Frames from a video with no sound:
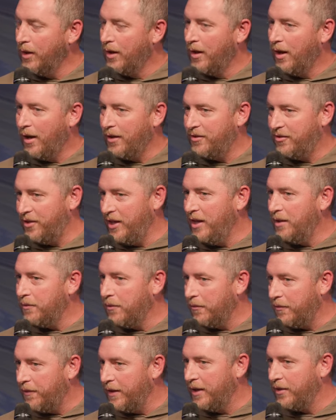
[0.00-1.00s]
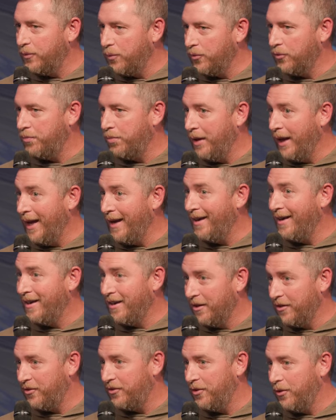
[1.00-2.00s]
a seed of offense was planted and
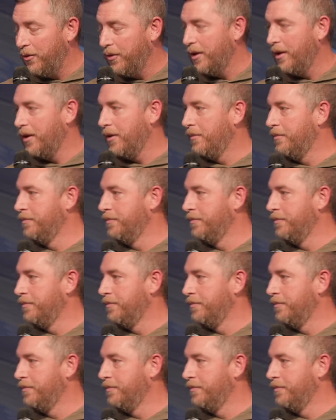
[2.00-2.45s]
it's still there.